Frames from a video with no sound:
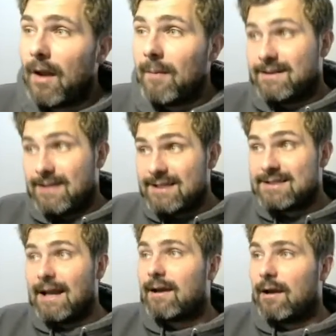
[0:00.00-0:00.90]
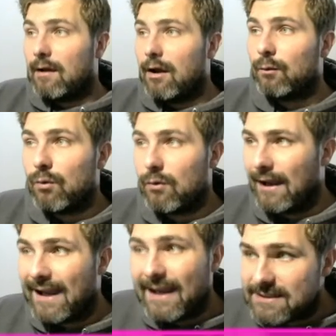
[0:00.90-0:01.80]
I mean, this deck alone will
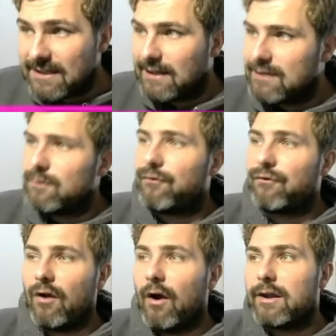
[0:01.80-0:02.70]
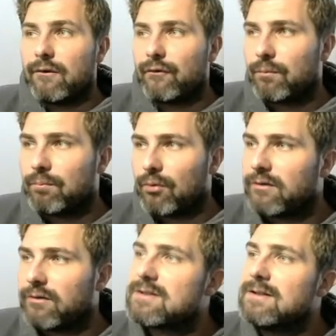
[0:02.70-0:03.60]
this will fly you through
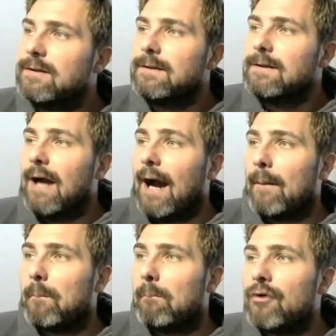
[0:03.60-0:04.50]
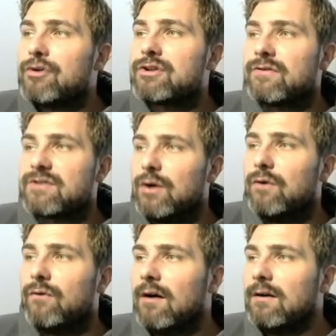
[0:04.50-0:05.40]
bronze and most of
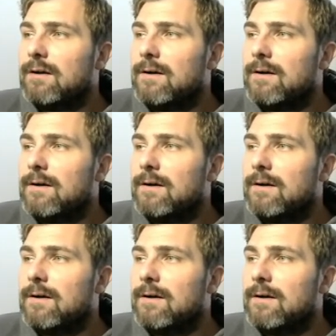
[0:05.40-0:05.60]
silver.